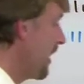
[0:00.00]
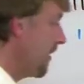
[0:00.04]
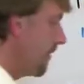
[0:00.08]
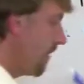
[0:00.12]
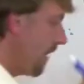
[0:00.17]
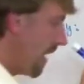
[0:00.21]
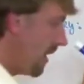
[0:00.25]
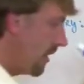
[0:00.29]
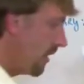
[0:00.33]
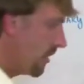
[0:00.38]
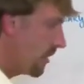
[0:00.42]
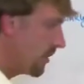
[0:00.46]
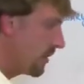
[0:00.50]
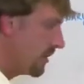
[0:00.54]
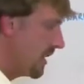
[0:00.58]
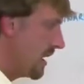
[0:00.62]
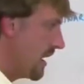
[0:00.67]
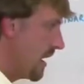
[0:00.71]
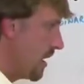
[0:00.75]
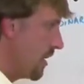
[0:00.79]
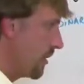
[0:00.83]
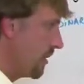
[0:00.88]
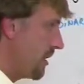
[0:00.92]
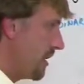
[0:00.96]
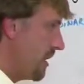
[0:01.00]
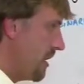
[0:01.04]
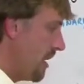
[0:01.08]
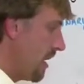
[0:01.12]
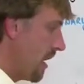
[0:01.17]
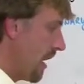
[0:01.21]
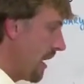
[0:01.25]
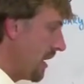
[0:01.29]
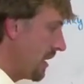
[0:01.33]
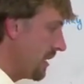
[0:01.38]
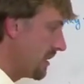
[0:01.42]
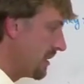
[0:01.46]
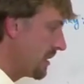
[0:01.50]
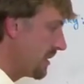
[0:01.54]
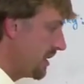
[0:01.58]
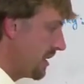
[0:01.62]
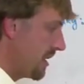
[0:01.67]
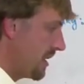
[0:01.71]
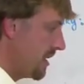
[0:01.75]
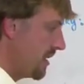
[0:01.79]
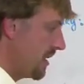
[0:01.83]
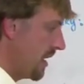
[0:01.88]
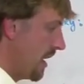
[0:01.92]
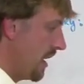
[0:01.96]
And if I look down here, I can
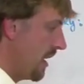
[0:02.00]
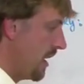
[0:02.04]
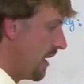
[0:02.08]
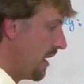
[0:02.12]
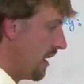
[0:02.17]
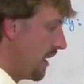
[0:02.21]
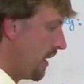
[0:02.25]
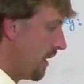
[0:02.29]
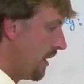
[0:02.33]
see that